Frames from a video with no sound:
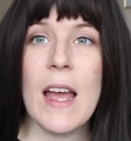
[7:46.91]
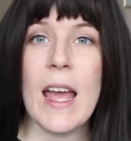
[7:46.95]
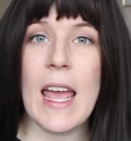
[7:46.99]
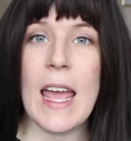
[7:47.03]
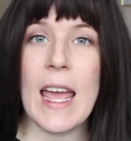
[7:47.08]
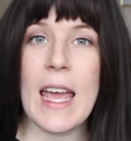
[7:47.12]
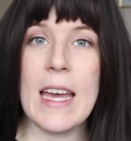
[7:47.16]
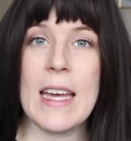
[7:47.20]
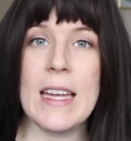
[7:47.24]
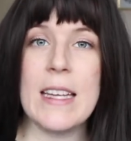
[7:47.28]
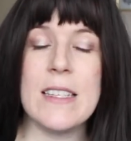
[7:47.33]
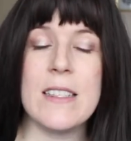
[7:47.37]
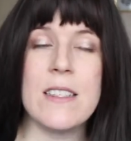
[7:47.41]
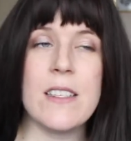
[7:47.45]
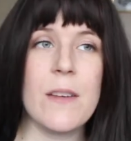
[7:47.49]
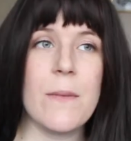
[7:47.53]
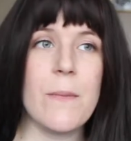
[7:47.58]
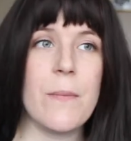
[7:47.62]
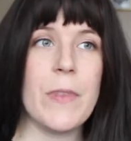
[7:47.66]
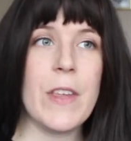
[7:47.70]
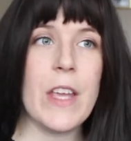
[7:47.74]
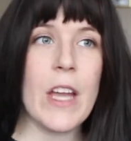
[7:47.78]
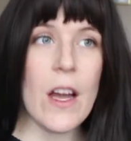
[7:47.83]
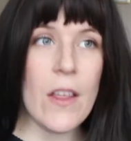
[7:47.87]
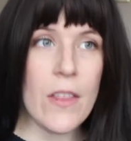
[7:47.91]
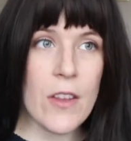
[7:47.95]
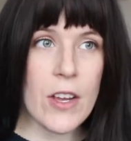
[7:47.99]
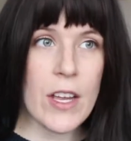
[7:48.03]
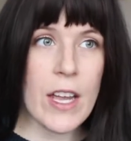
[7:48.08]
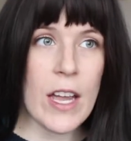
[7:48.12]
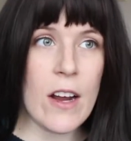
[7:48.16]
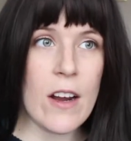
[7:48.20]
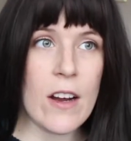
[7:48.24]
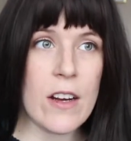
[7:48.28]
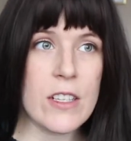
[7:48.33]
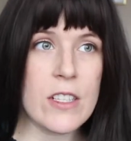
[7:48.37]
And the other
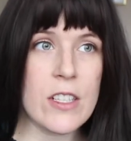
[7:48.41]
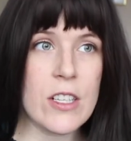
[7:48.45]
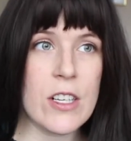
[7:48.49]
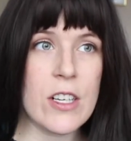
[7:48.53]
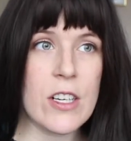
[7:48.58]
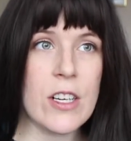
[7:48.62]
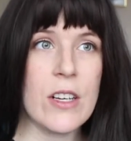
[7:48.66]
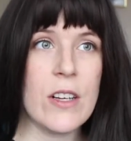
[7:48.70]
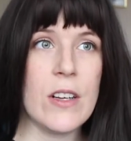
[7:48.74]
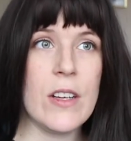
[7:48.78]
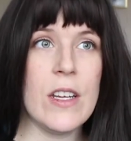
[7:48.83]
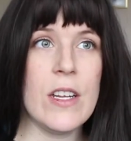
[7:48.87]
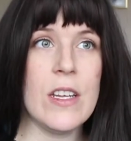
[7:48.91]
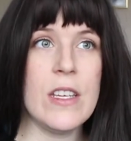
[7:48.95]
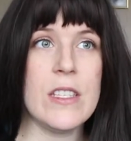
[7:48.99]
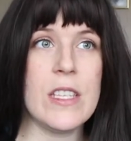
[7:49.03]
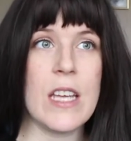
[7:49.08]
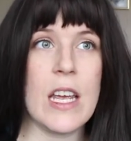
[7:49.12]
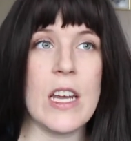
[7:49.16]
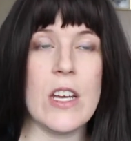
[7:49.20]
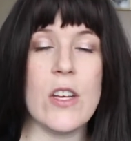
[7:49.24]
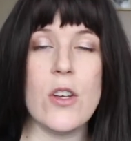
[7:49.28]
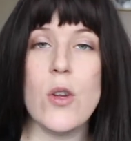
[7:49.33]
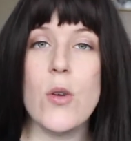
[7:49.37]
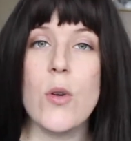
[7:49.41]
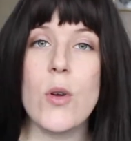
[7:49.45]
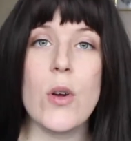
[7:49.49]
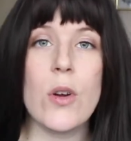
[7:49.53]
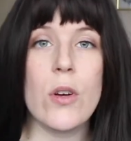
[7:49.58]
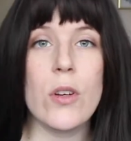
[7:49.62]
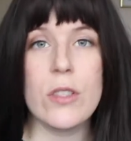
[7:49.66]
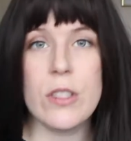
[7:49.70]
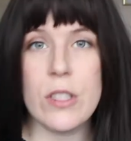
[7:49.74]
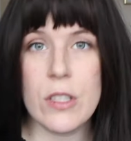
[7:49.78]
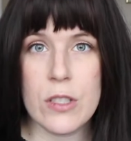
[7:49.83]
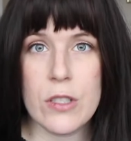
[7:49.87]
character is a new
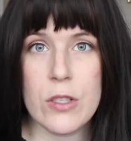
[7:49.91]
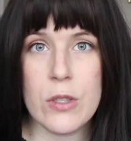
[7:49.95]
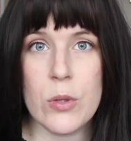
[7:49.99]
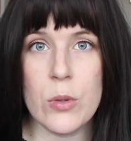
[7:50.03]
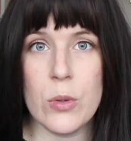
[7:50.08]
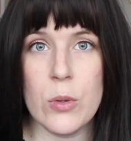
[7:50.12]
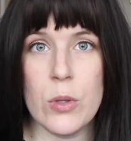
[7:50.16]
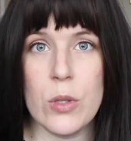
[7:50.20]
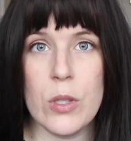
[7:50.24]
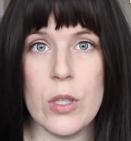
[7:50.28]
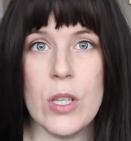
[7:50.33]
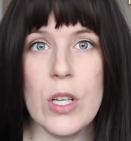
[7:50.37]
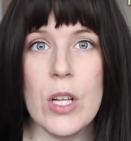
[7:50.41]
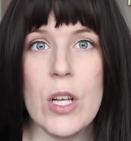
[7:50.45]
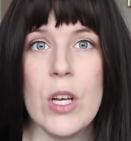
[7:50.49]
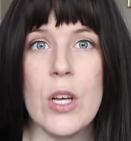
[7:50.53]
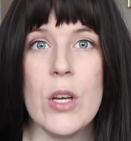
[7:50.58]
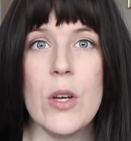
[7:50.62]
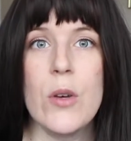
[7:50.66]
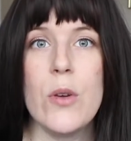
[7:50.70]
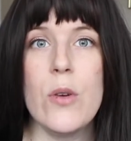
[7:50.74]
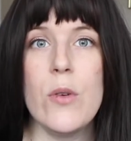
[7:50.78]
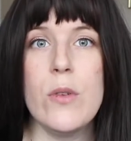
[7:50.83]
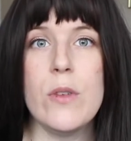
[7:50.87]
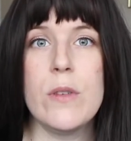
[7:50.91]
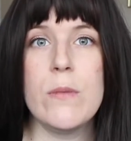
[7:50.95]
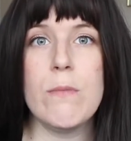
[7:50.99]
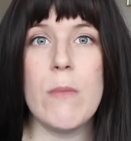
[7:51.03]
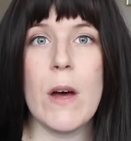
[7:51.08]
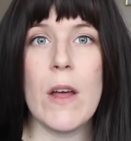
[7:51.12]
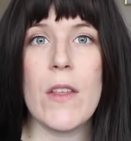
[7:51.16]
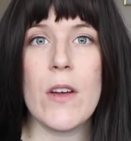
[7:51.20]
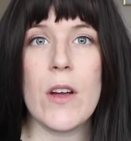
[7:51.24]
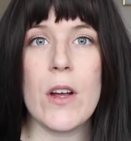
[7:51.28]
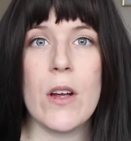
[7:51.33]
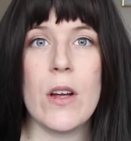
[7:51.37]
girl to school whose
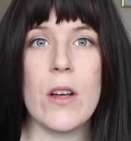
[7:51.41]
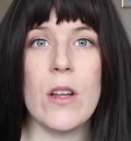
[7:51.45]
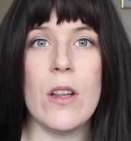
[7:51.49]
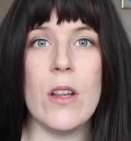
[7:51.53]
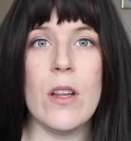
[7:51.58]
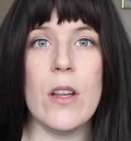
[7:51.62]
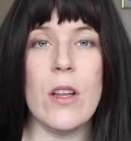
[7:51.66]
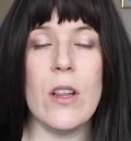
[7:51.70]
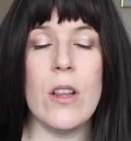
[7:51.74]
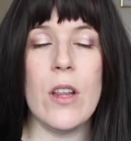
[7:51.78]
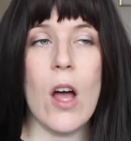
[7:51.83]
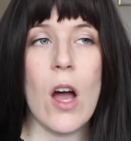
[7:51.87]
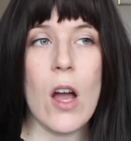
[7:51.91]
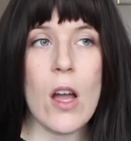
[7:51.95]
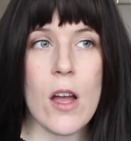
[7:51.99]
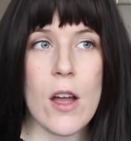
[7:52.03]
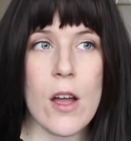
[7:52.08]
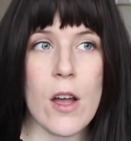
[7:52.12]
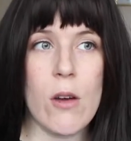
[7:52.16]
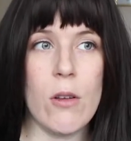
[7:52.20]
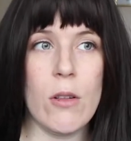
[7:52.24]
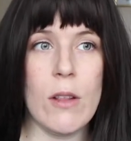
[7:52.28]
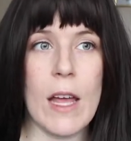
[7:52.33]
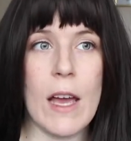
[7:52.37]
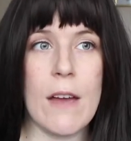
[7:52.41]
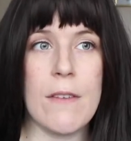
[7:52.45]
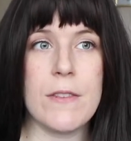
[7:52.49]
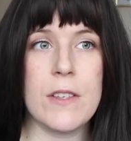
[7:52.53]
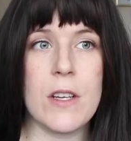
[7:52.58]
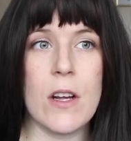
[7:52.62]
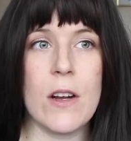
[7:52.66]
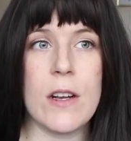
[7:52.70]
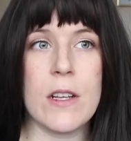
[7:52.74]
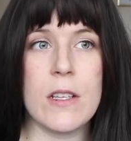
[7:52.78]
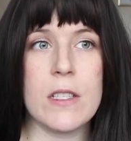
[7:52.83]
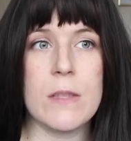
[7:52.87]
mother long ago
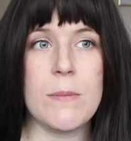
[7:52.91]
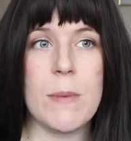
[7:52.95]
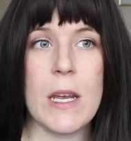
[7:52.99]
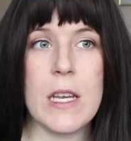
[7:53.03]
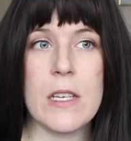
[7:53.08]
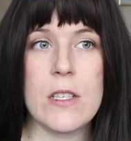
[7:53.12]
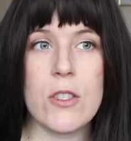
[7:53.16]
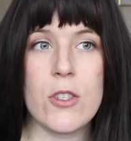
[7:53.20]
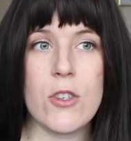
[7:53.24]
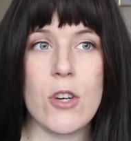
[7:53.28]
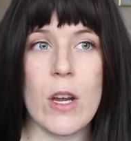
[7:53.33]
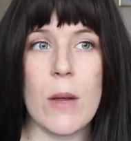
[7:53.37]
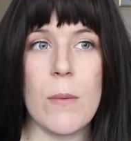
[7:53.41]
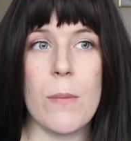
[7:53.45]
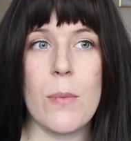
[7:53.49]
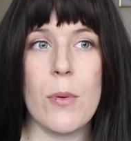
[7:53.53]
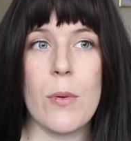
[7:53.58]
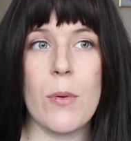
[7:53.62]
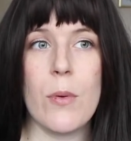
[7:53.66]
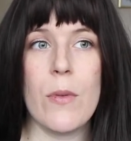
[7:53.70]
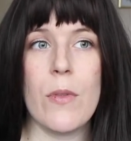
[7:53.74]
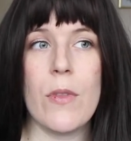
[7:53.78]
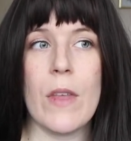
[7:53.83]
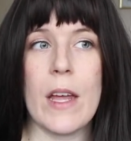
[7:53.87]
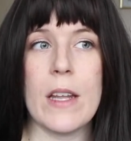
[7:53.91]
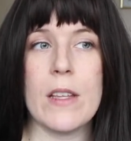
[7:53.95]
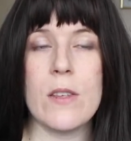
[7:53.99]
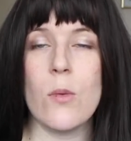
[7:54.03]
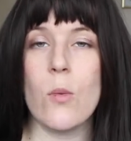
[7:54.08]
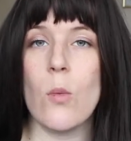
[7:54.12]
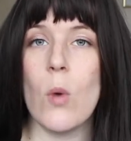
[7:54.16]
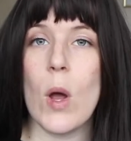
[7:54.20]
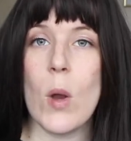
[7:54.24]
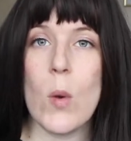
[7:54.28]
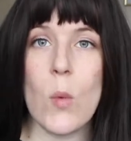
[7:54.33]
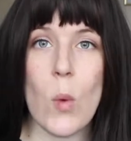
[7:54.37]
left on a space trip that's
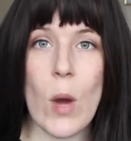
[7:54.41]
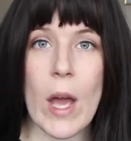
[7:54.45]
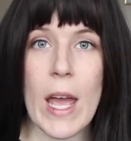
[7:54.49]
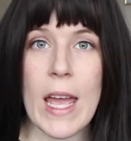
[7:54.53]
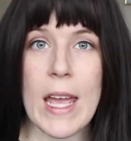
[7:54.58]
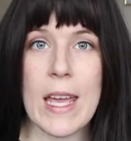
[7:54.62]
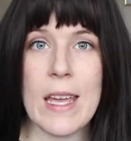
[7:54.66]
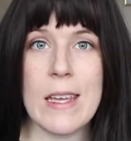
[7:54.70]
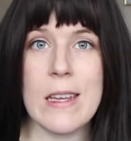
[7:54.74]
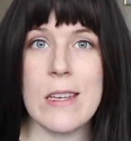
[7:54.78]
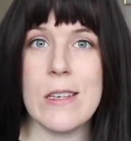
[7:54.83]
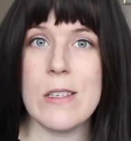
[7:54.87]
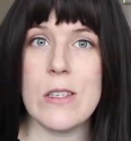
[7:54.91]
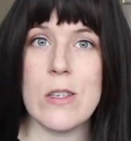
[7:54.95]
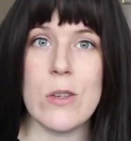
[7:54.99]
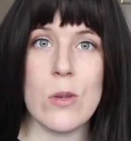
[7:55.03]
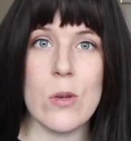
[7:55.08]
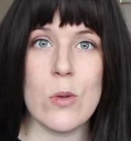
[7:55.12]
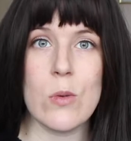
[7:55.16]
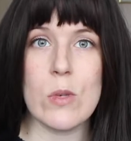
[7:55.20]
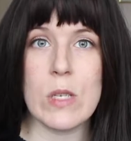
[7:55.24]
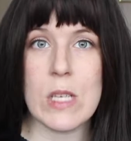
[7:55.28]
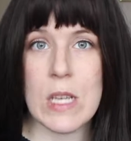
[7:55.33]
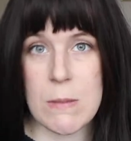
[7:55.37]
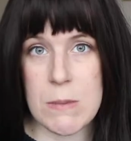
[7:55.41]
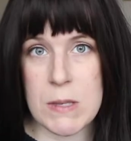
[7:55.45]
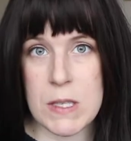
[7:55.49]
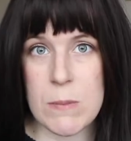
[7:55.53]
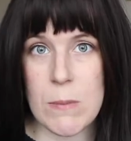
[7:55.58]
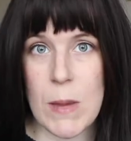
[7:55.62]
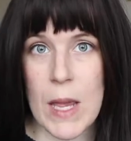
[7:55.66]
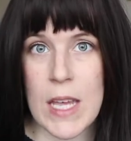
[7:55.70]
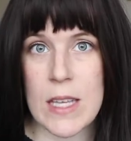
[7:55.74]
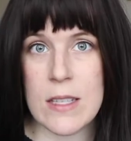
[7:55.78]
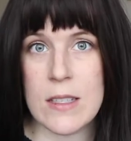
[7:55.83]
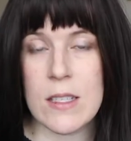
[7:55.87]
one way into deep
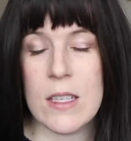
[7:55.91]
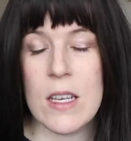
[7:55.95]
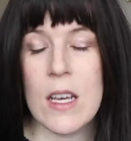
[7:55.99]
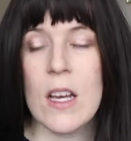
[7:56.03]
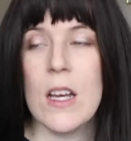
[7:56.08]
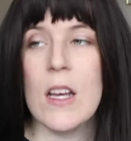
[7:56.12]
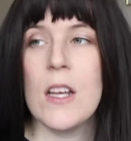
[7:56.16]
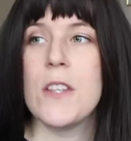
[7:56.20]
space.